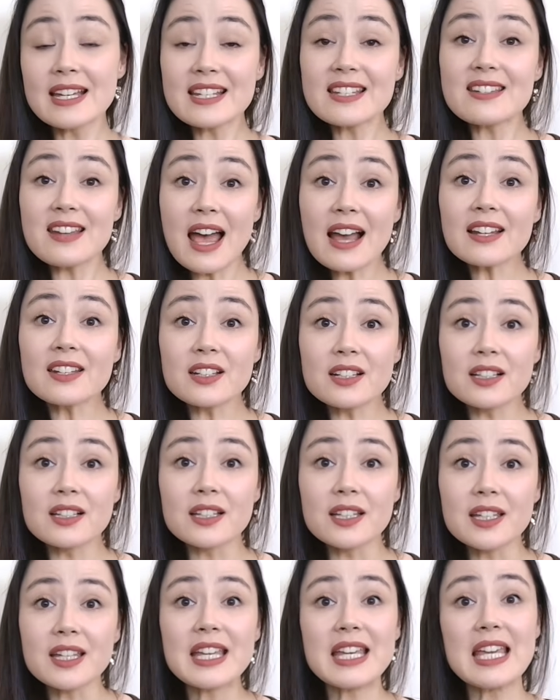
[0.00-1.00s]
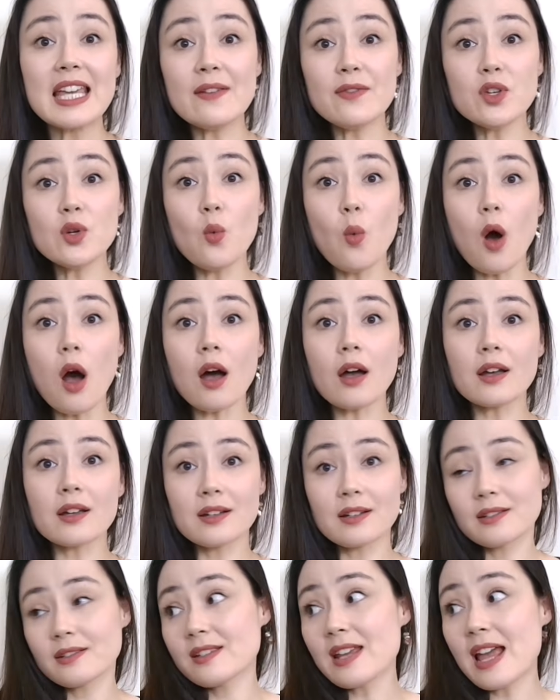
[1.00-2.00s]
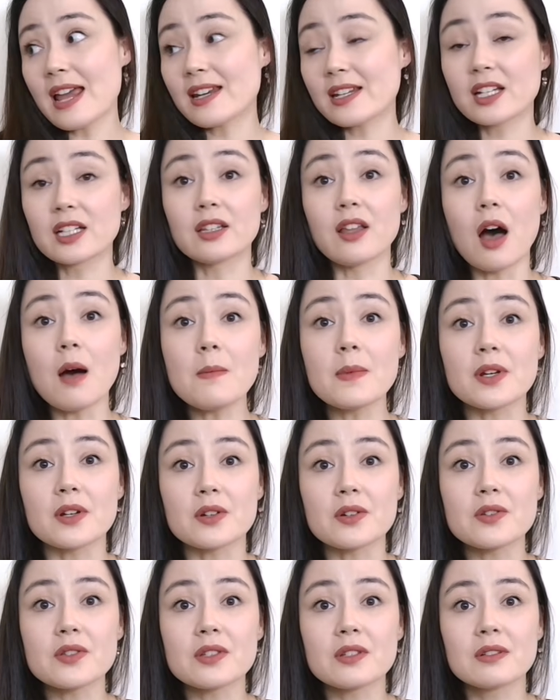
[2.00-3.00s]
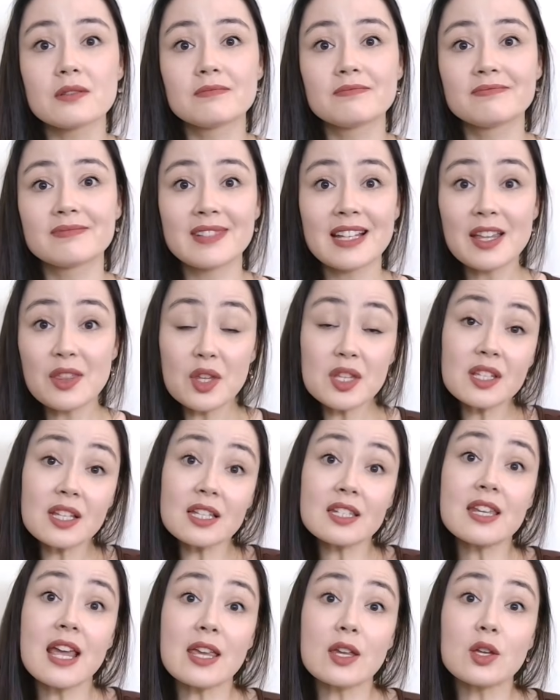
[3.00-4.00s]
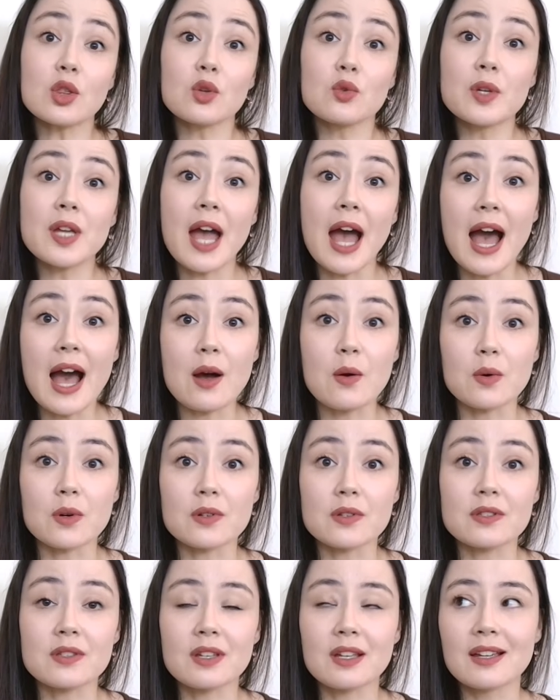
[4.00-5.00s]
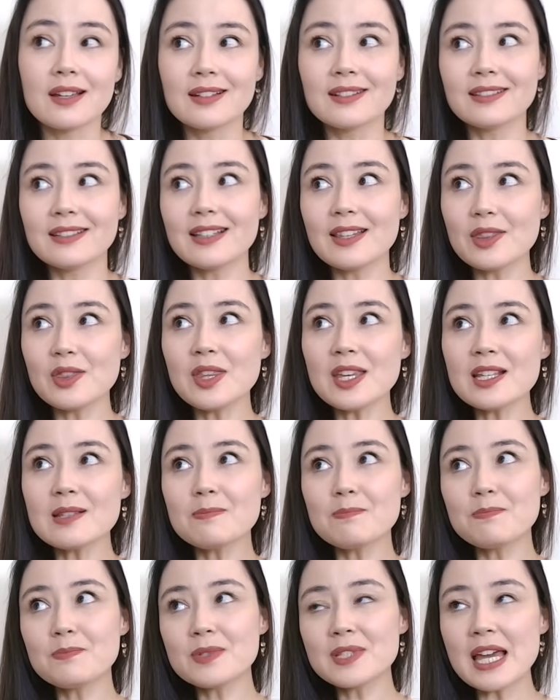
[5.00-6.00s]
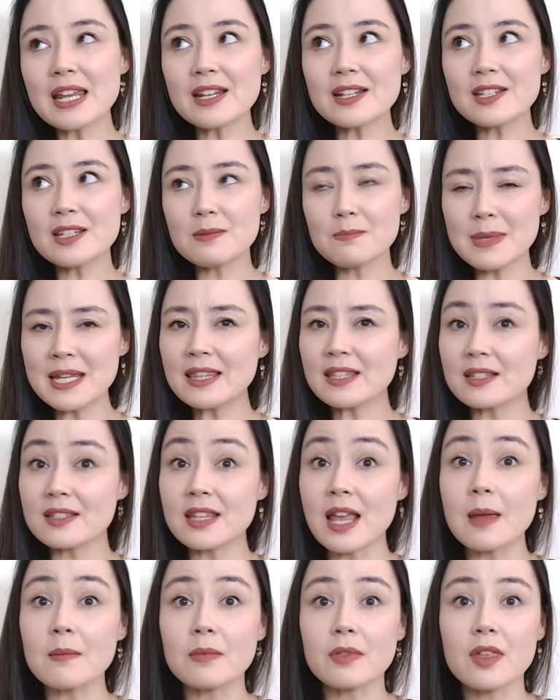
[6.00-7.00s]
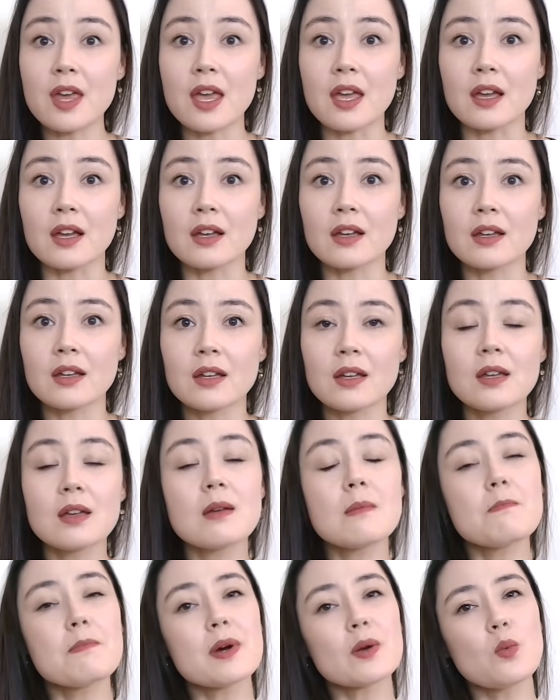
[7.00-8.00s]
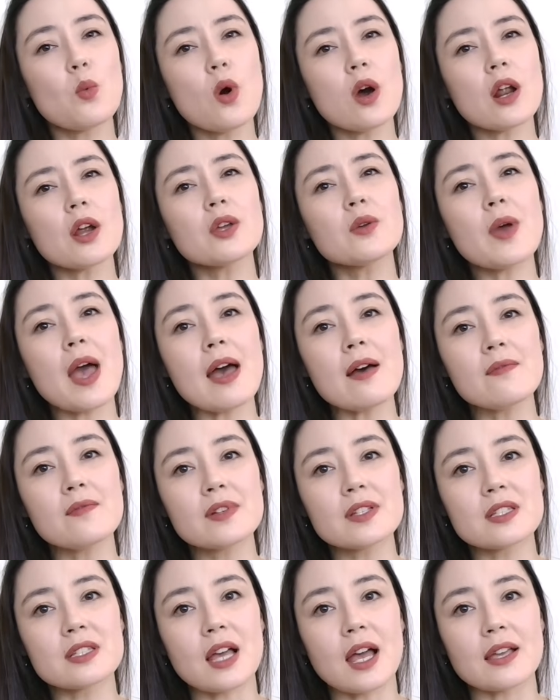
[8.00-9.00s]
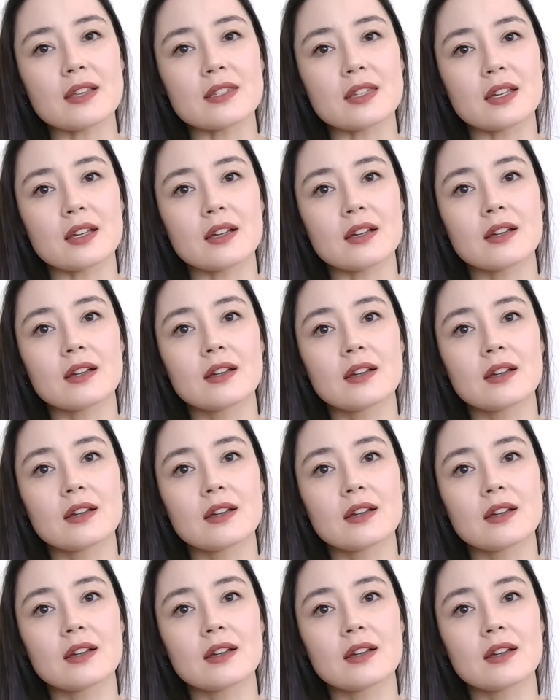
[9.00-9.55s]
Technically, if you walk 10 kilometers, this can take you 3 hours. These sentences mean the same thing. But what are you emphasizing?